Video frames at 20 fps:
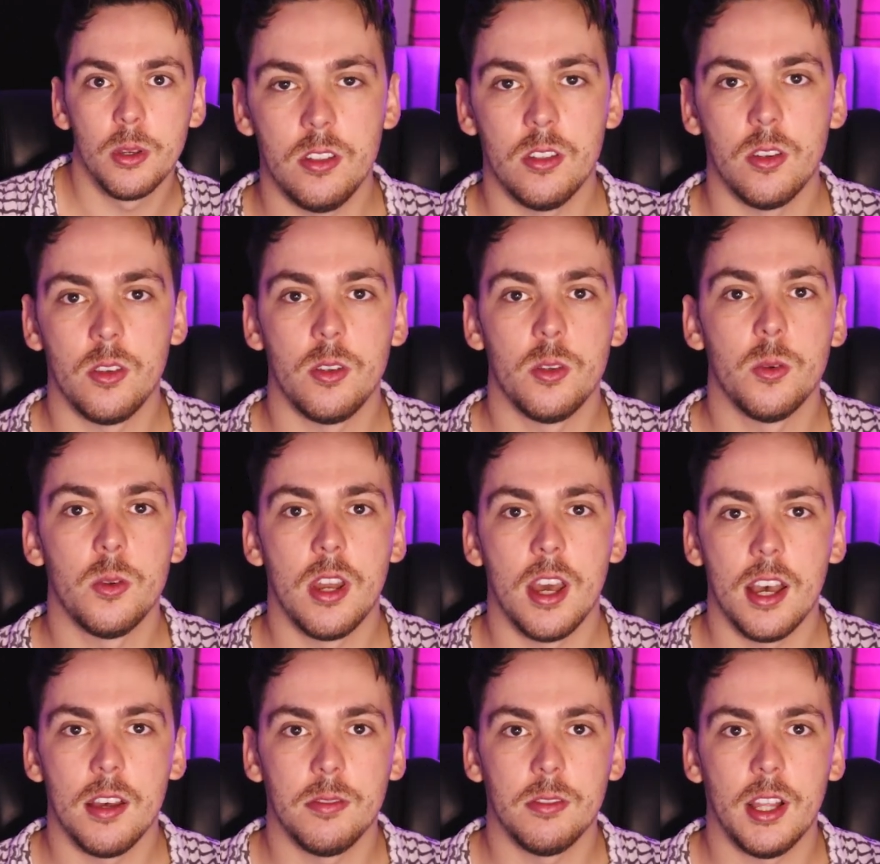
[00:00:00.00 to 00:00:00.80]
You know, you would
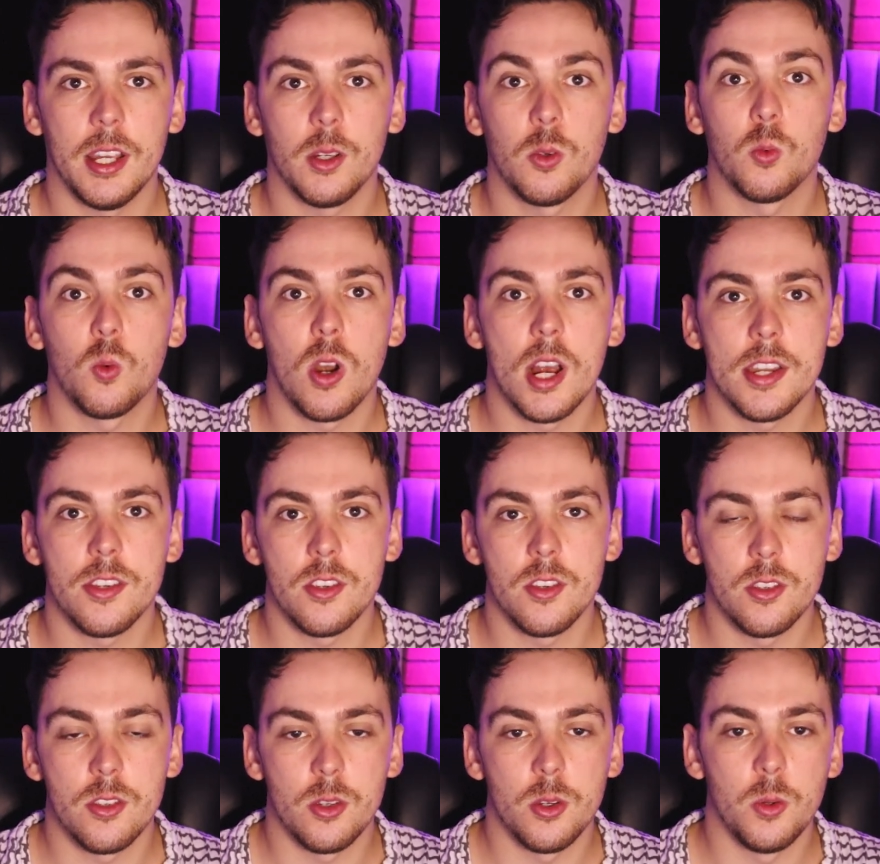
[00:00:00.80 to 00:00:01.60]
have like
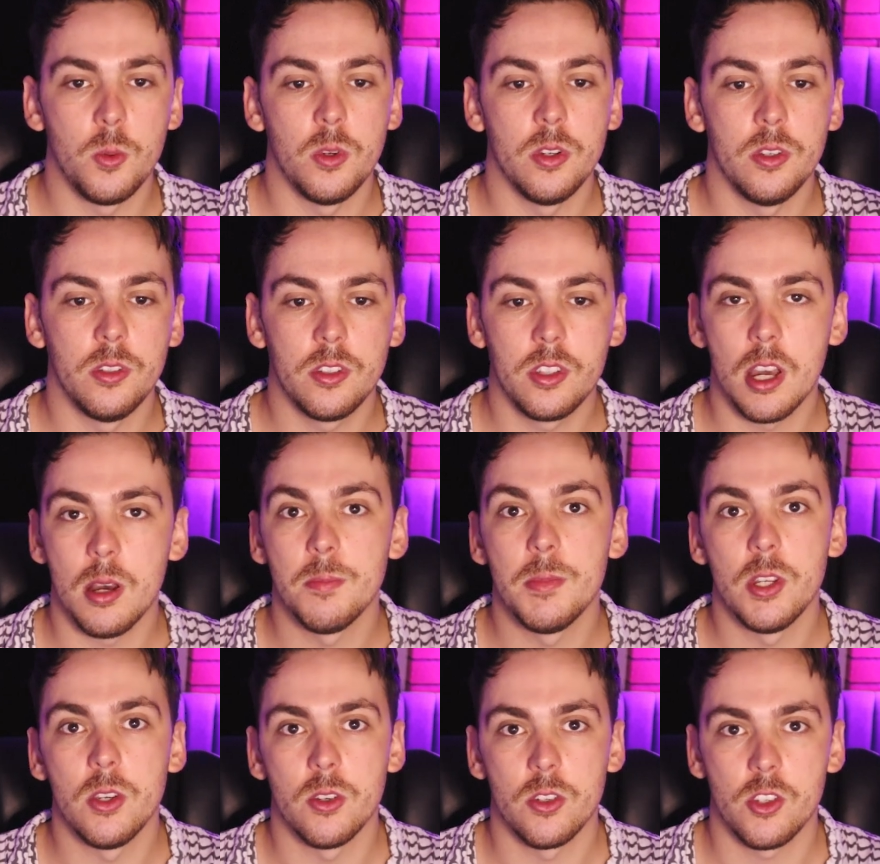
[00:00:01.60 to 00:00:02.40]
writers who would
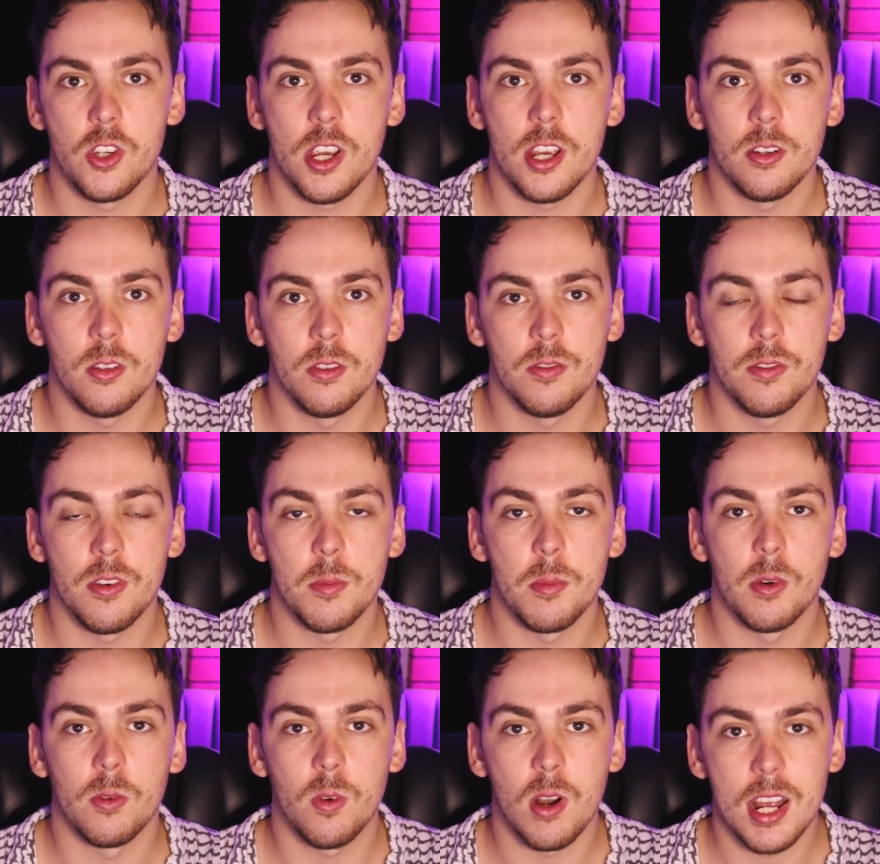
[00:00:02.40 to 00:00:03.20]
come to your channel
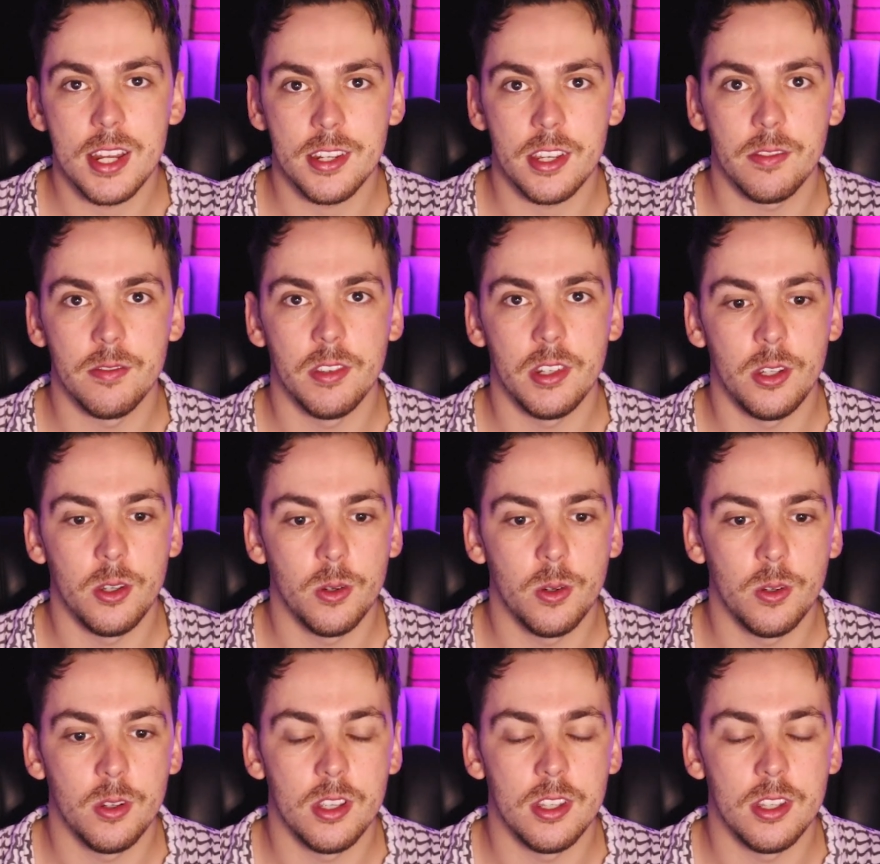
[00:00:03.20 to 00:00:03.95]
from a writing video